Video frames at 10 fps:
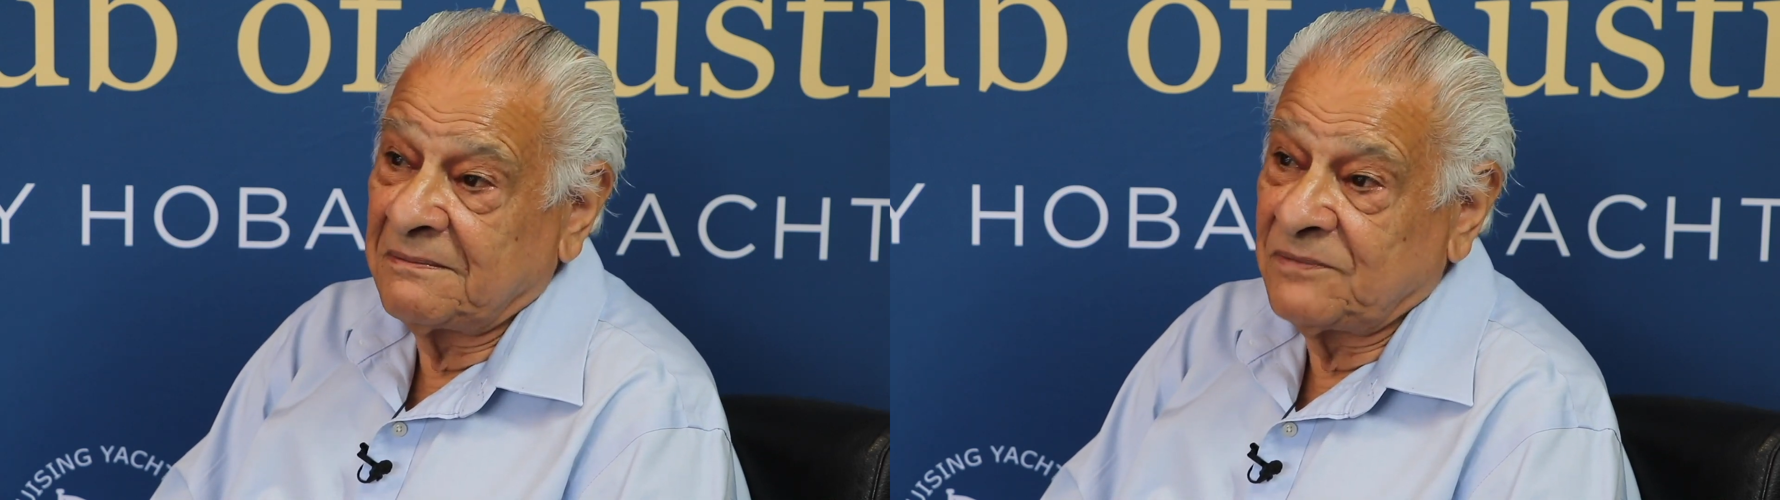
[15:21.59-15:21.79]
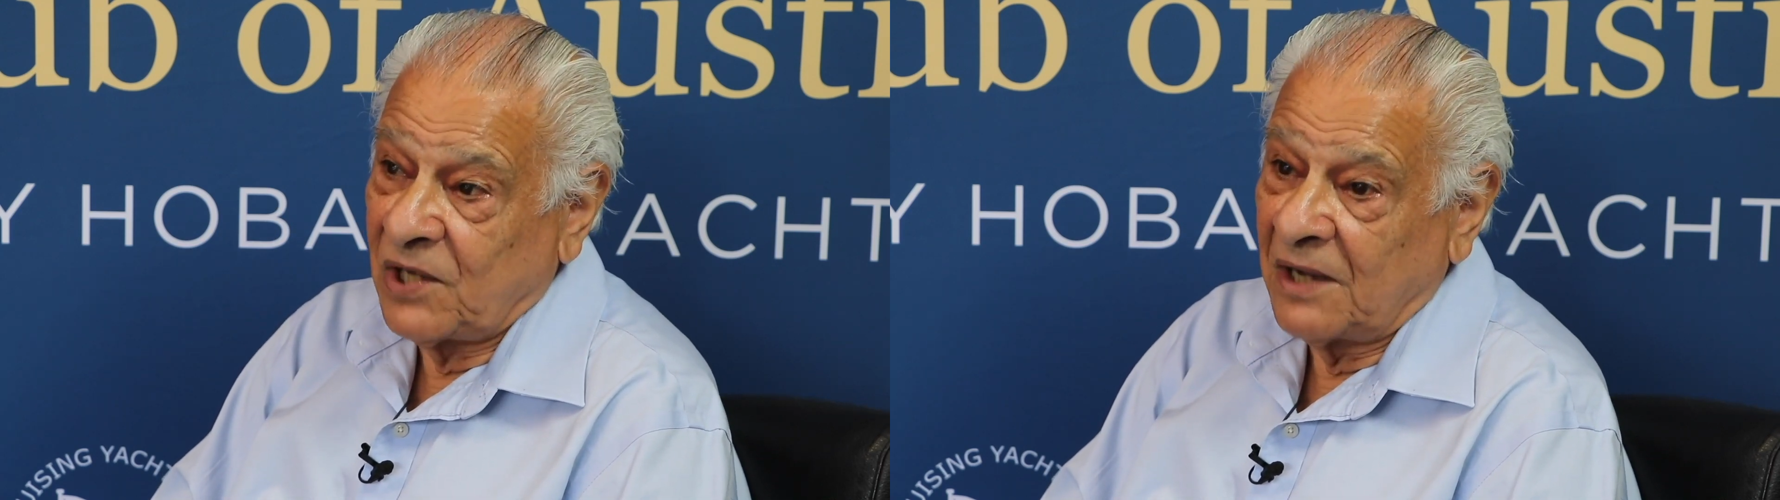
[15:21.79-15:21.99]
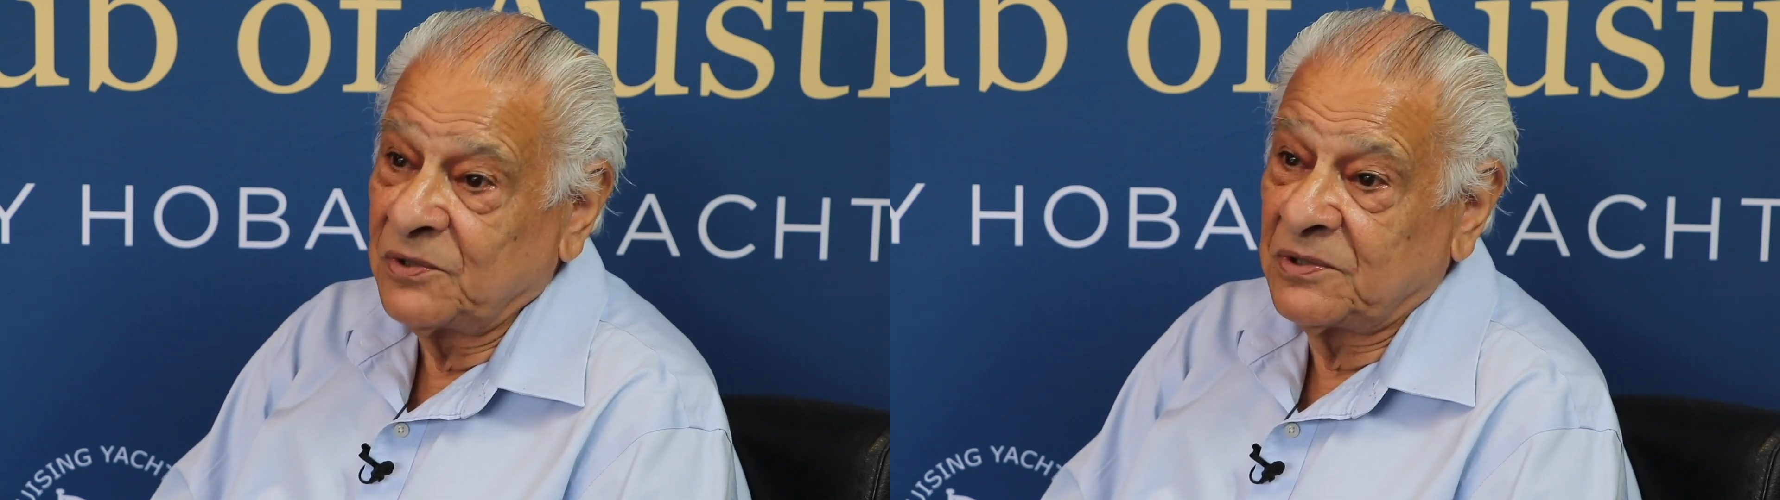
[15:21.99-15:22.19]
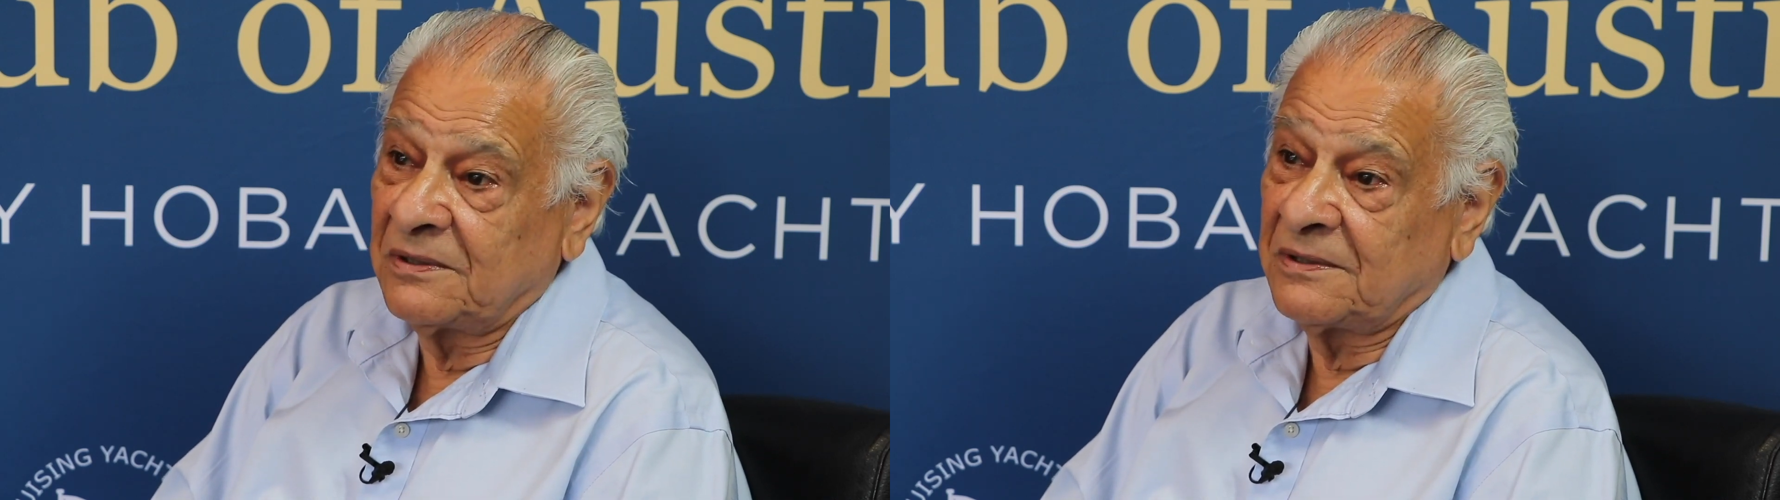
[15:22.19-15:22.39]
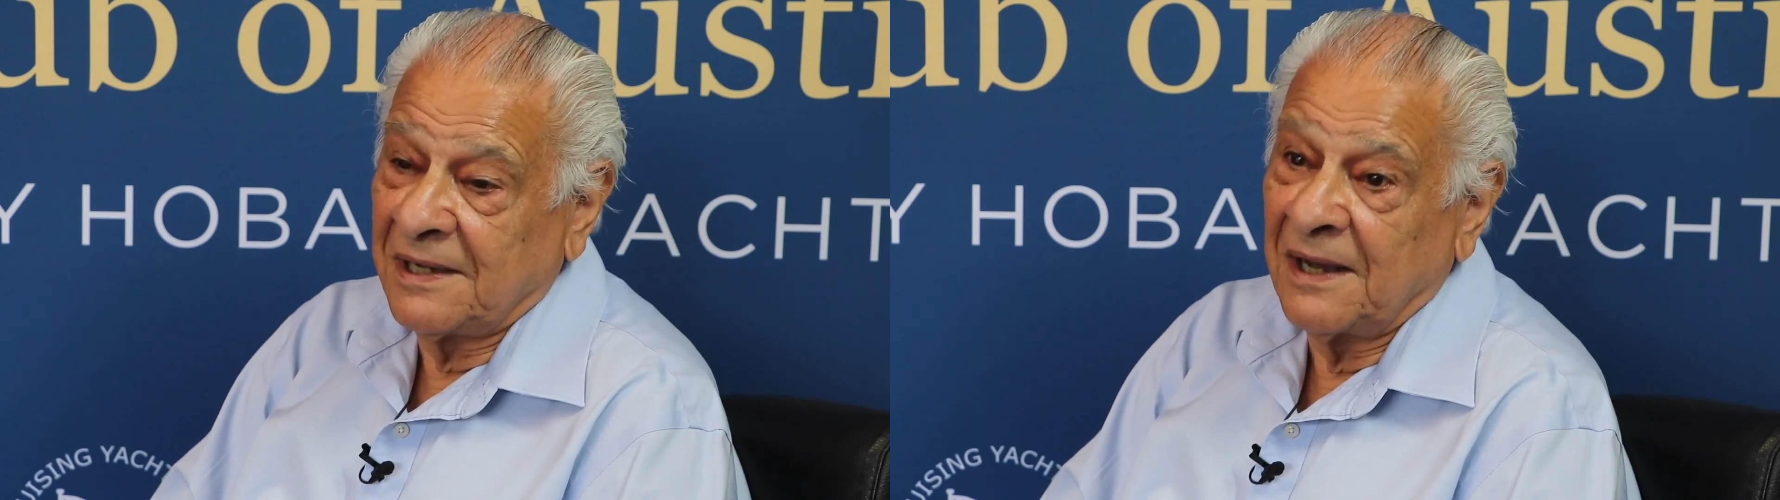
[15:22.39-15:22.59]

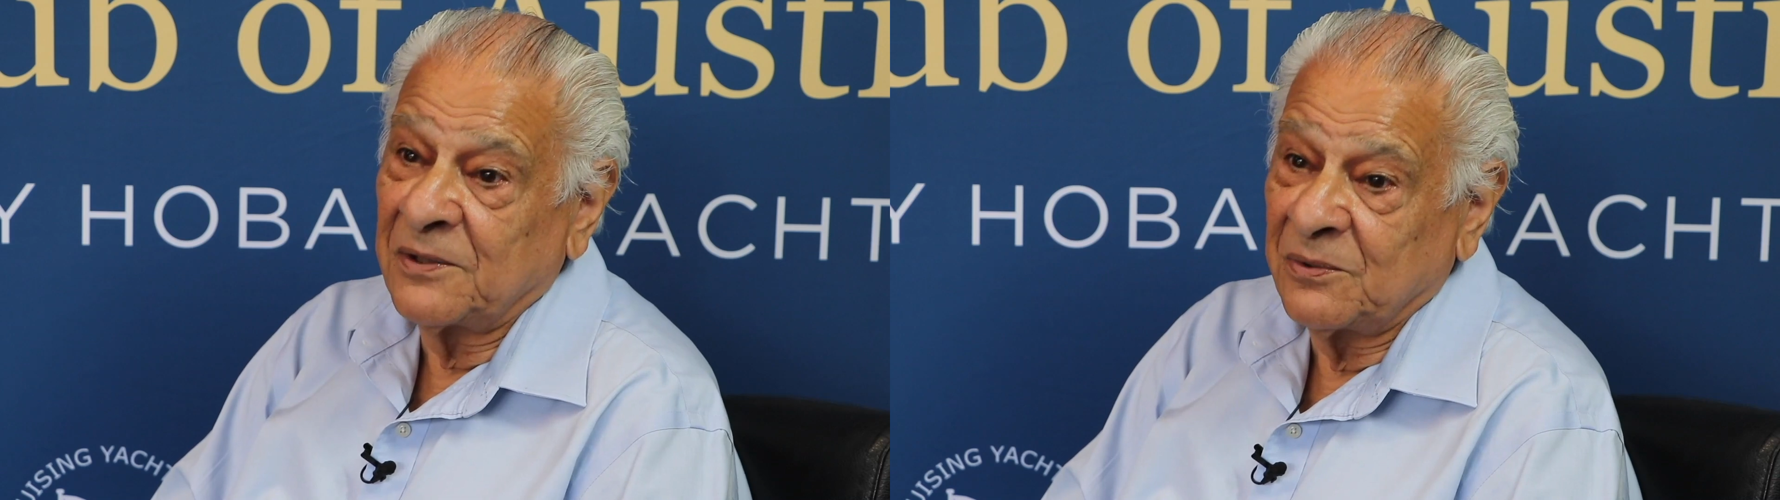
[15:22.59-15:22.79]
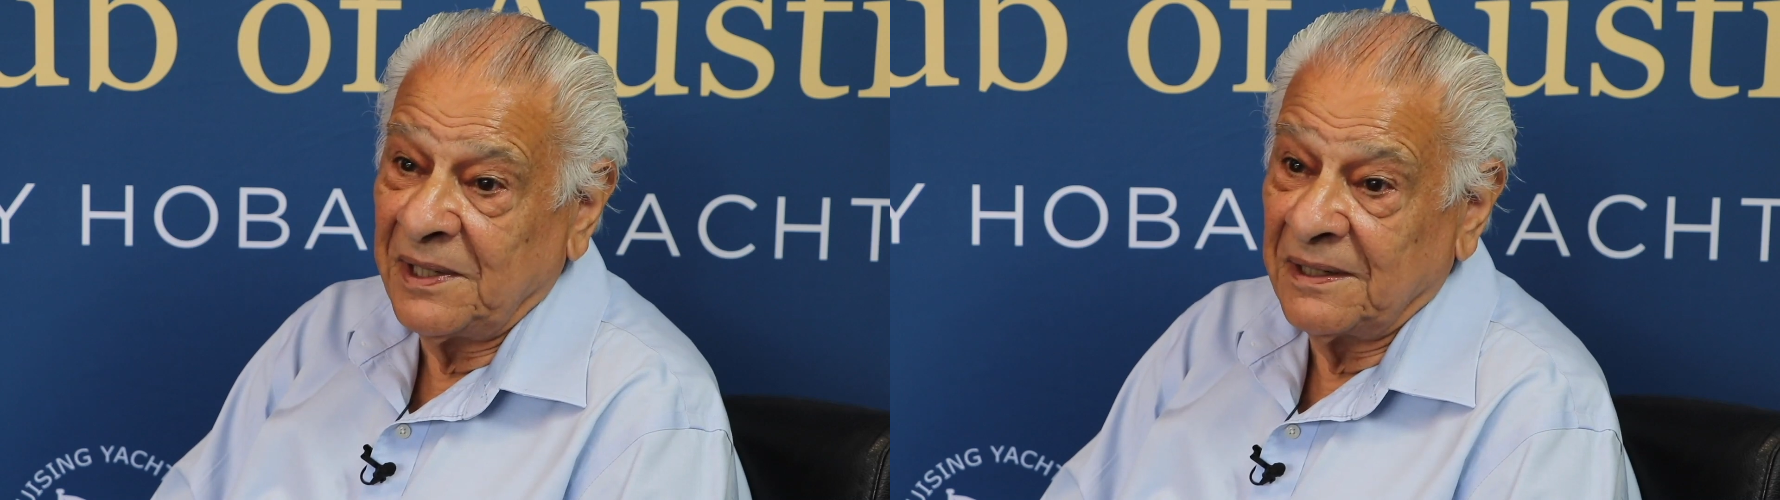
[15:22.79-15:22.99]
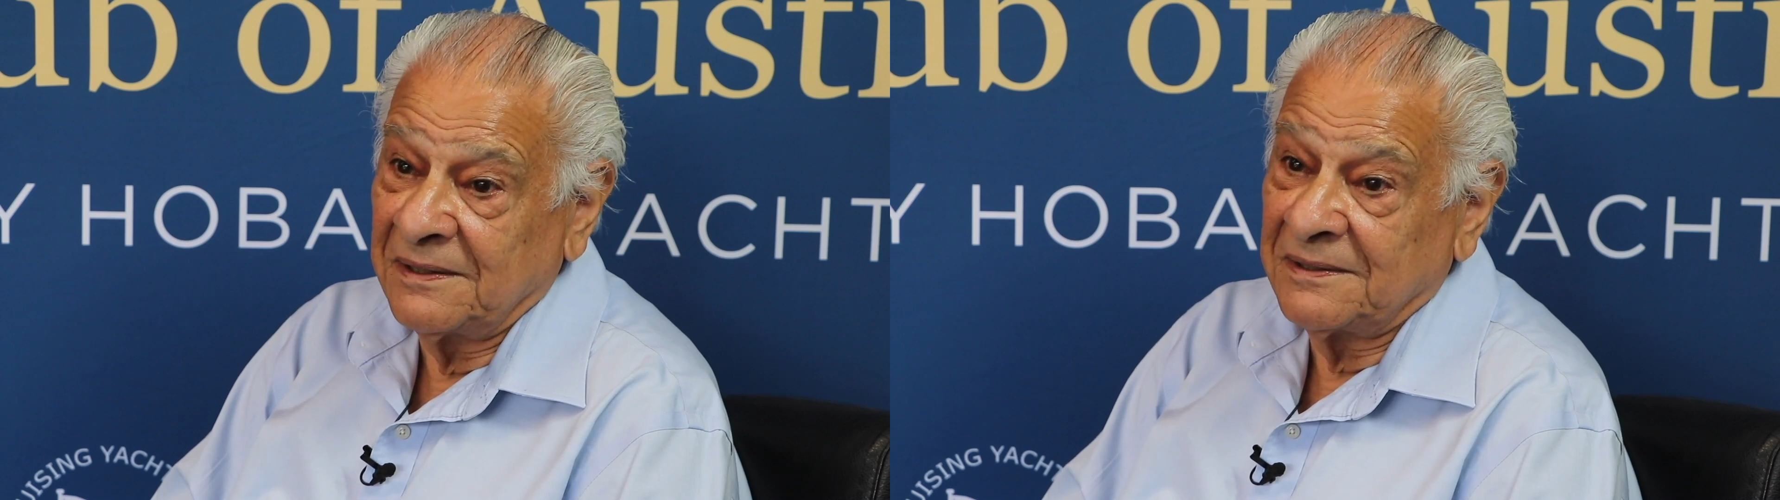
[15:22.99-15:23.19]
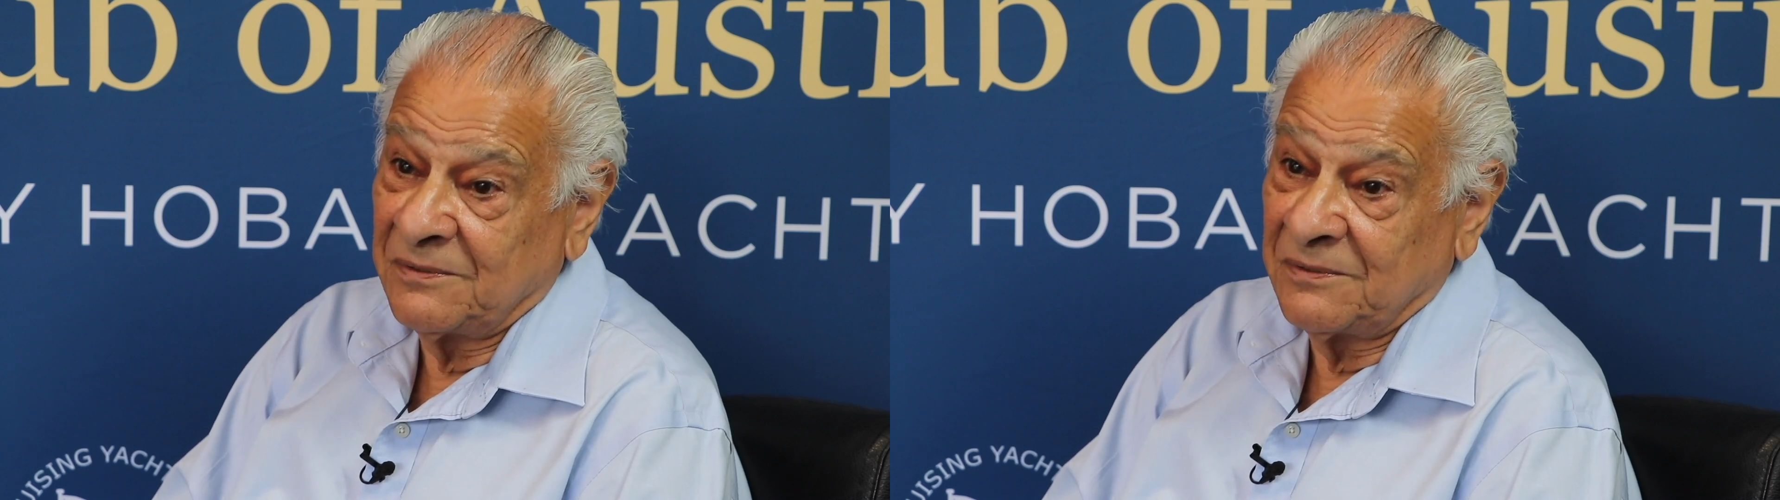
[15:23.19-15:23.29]
chosen to go to England